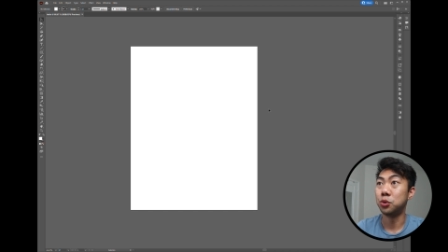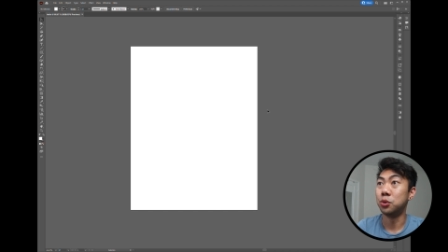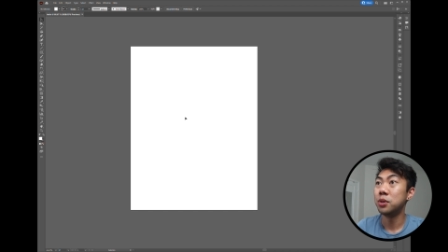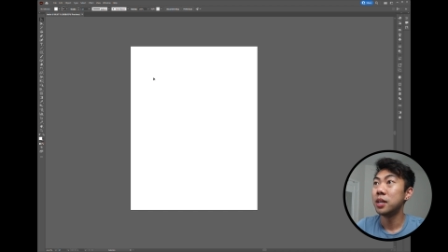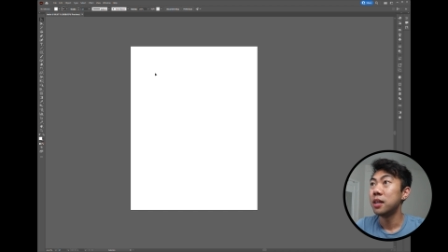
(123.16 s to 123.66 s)

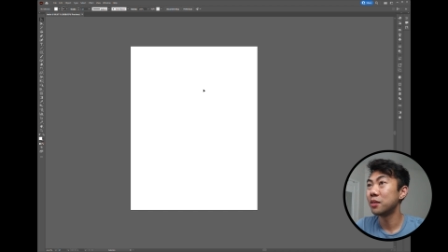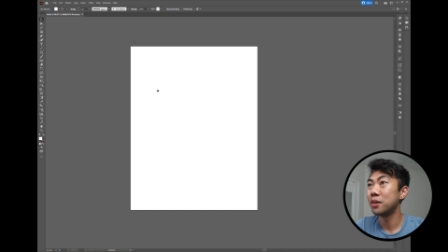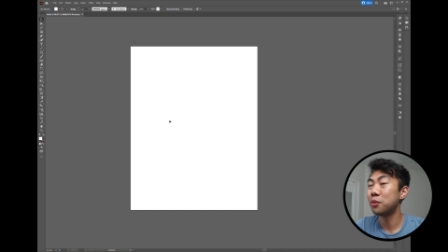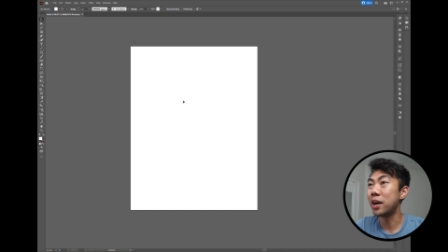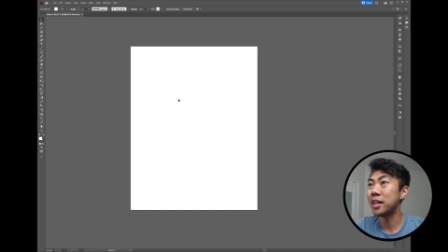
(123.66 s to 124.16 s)
tool.
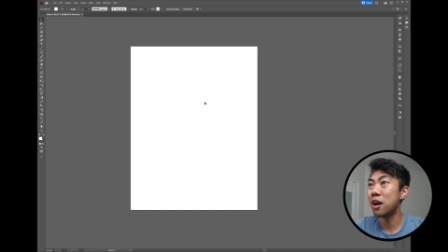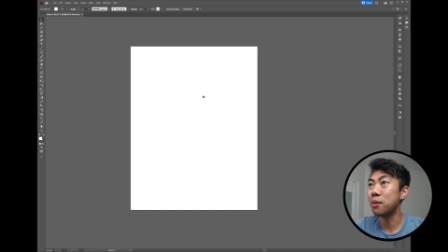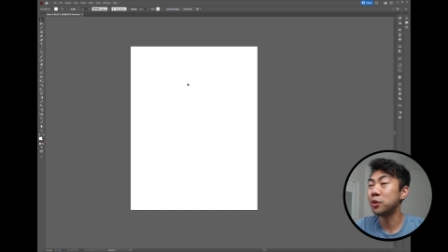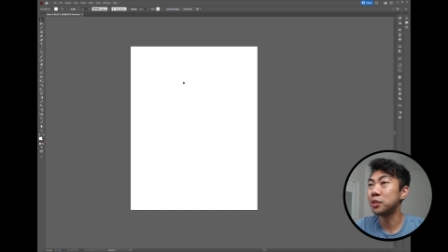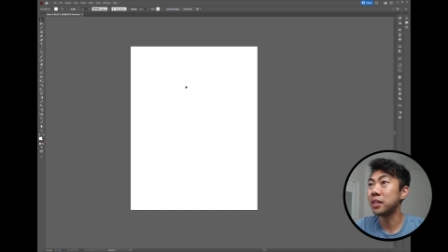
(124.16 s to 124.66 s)
Right now
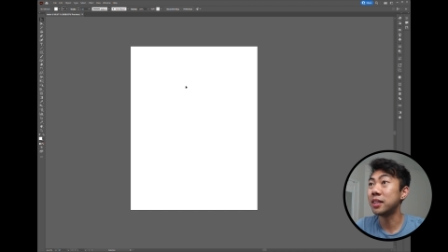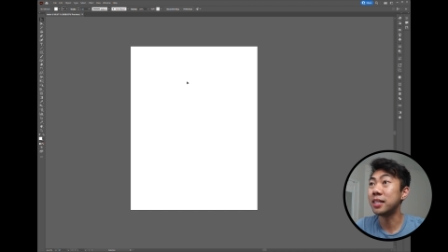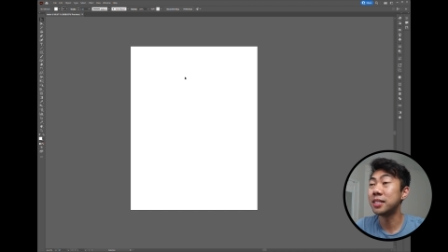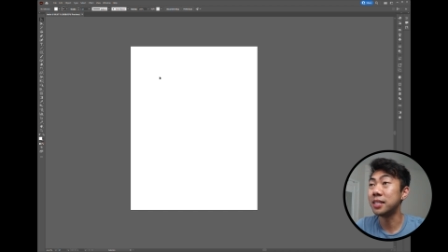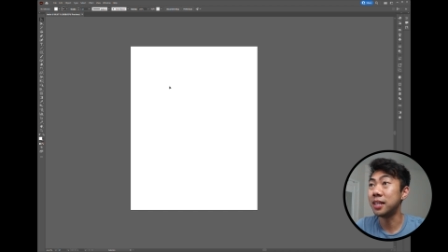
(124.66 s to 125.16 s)
I'm using
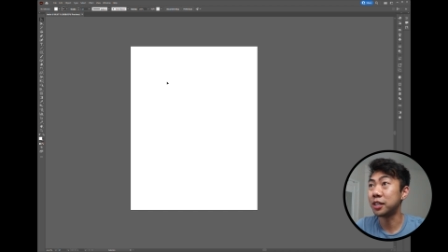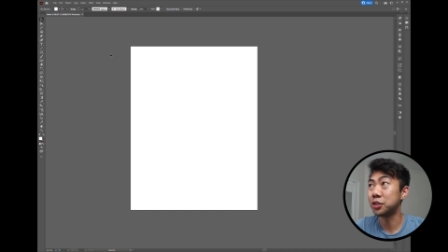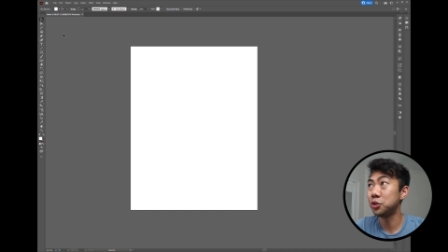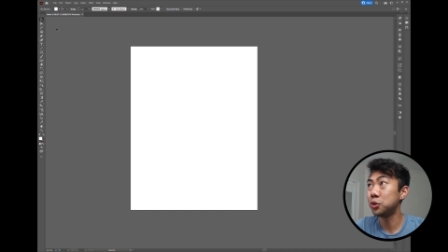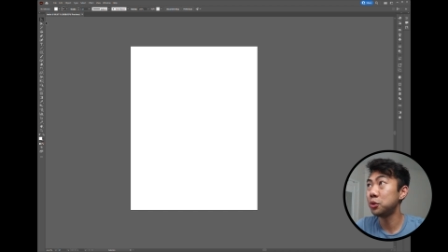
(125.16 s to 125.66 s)
the
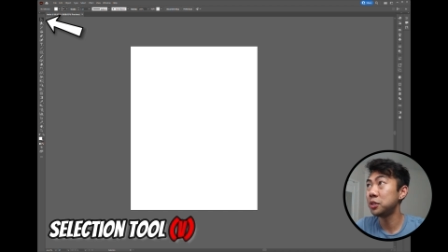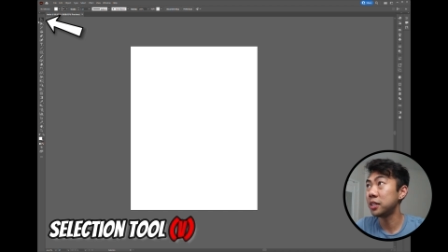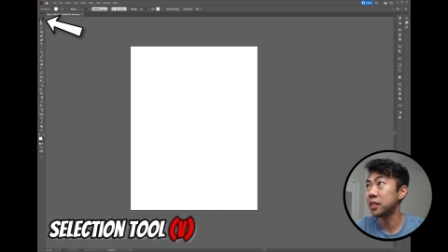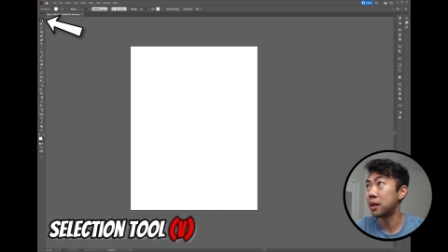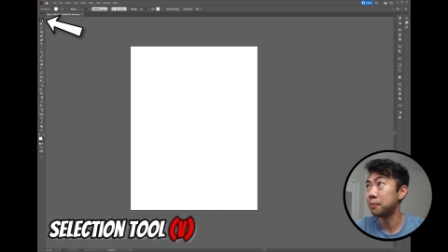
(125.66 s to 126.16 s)
selection tool
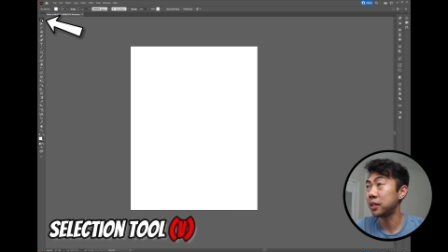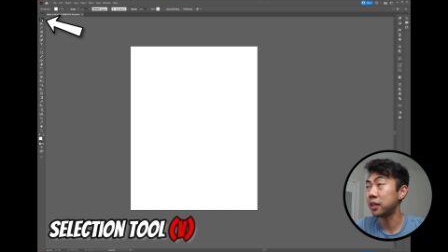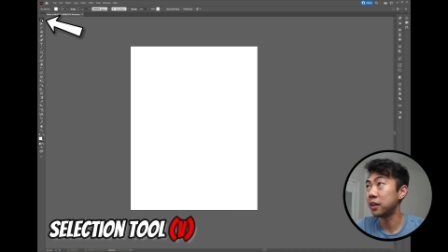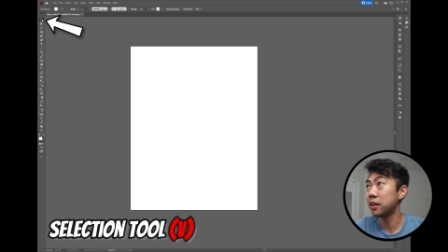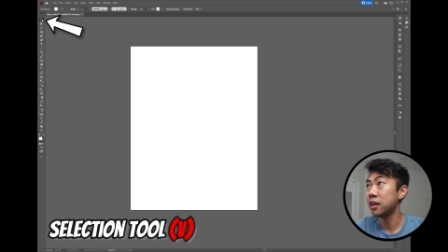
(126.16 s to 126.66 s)
seen up
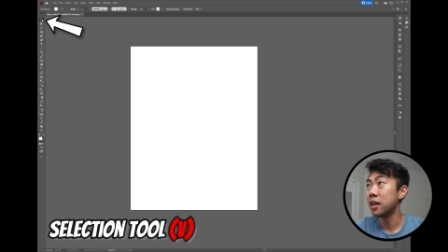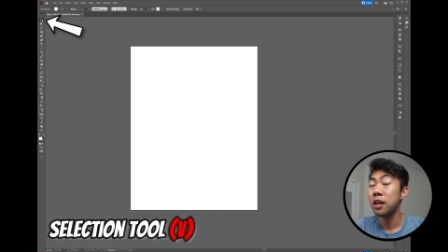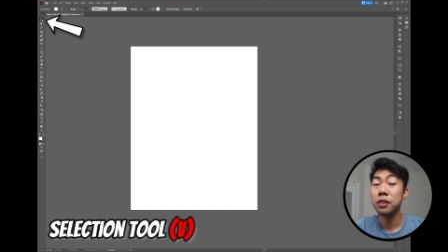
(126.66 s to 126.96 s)
here.